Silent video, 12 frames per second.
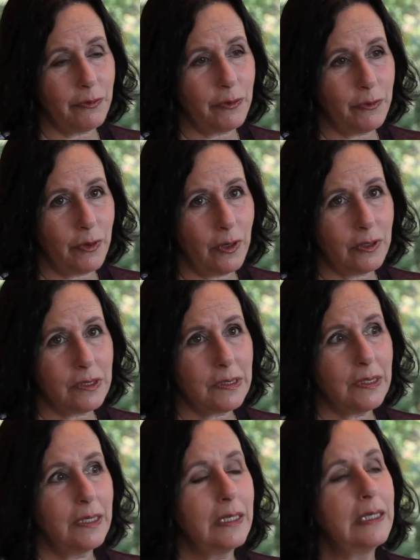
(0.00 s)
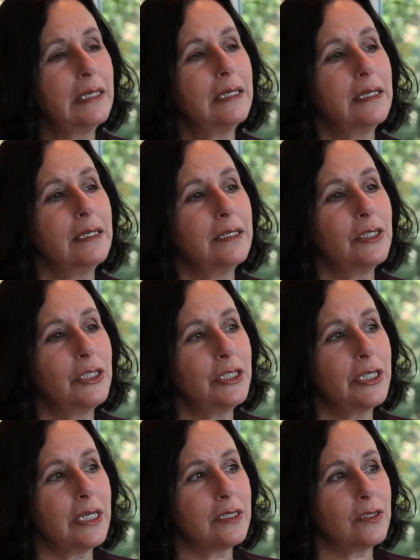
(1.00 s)
Falls.
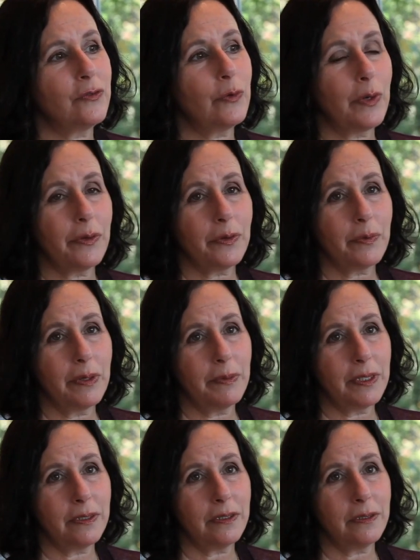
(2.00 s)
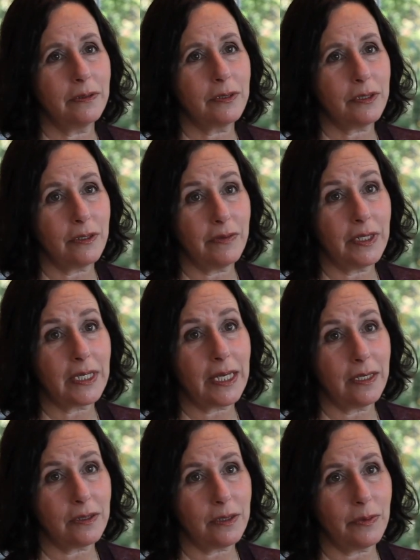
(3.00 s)
She gets 4 other women to serve on the
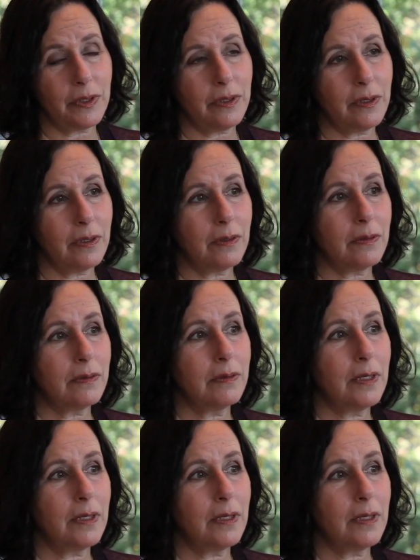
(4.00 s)
council with her.